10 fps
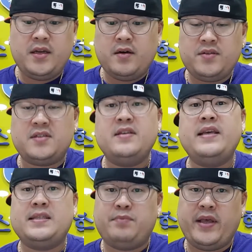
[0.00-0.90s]
just
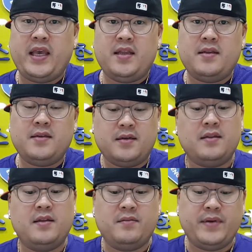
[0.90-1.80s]
explain a
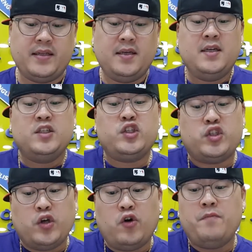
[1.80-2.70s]
little bit
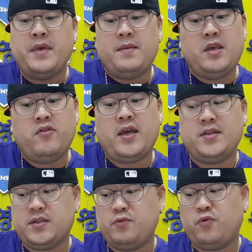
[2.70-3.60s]
so maybe you can
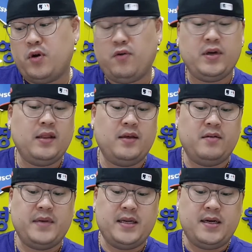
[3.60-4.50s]
just work on it a little
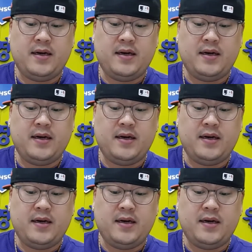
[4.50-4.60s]
bit.